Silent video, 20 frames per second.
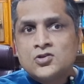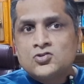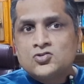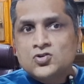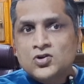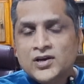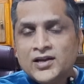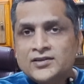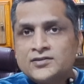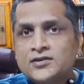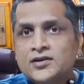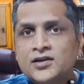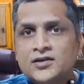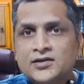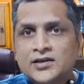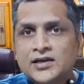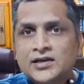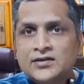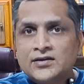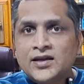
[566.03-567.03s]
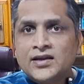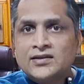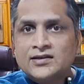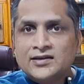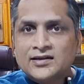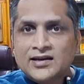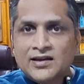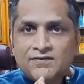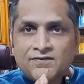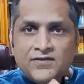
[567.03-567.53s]
So Electra
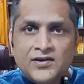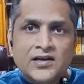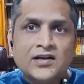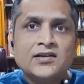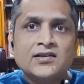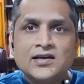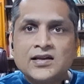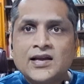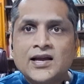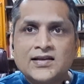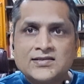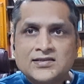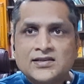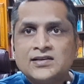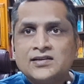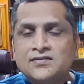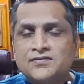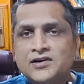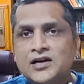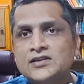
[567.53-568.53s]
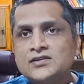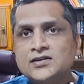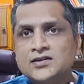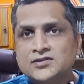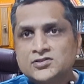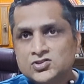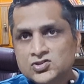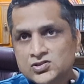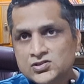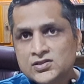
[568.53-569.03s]
Greentech definitely has an
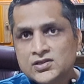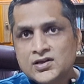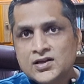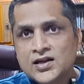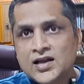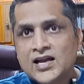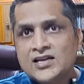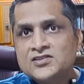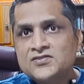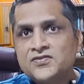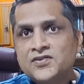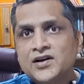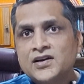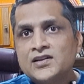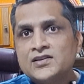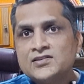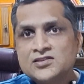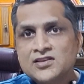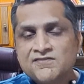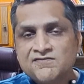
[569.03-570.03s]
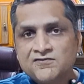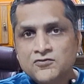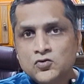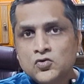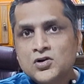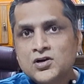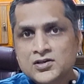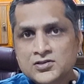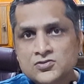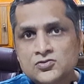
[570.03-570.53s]
advantage as far as the
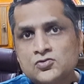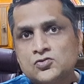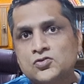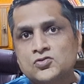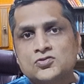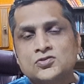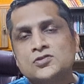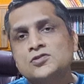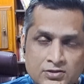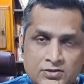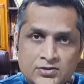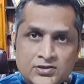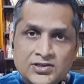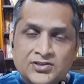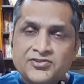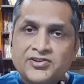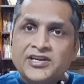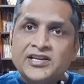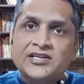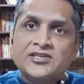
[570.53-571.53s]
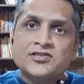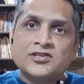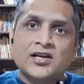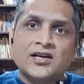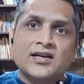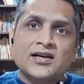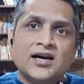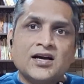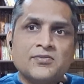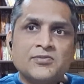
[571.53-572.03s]
focus goes. The
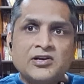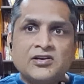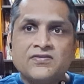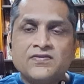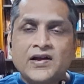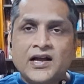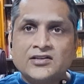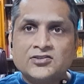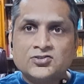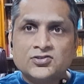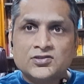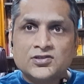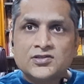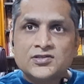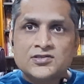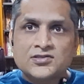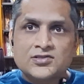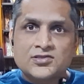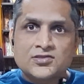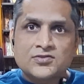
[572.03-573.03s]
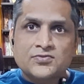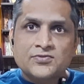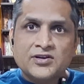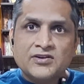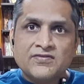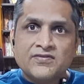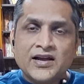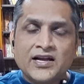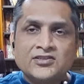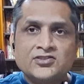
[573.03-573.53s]
traditional car manufacturers
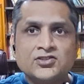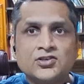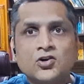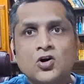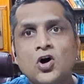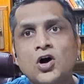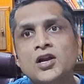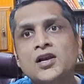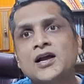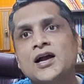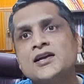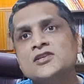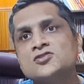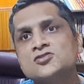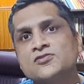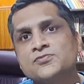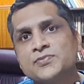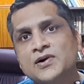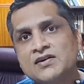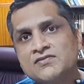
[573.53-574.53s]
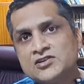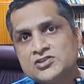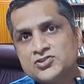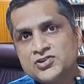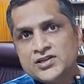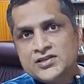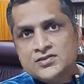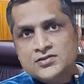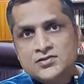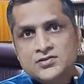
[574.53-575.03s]
manufacture all kinds of
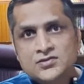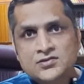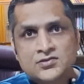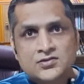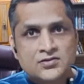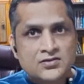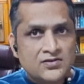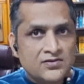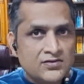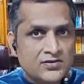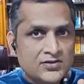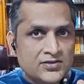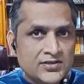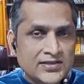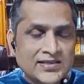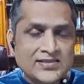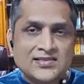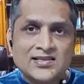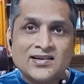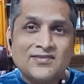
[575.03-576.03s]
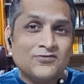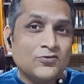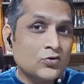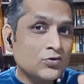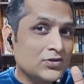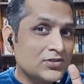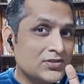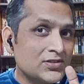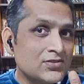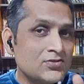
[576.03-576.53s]
powertrains. Tesla
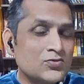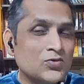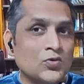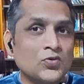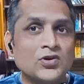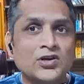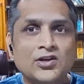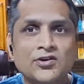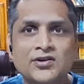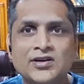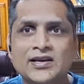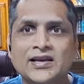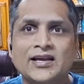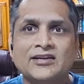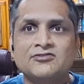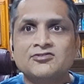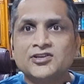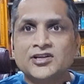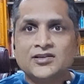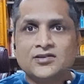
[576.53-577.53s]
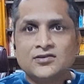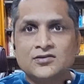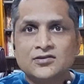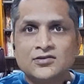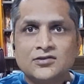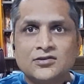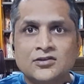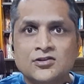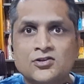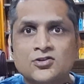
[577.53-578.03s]
focuses only on electric.
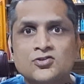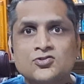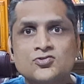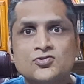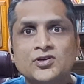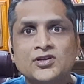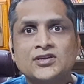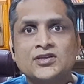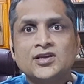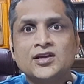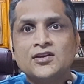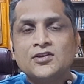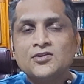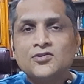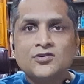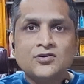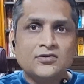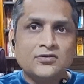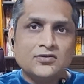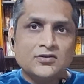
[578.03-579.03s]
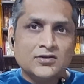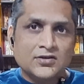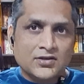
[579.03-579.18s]
So it can,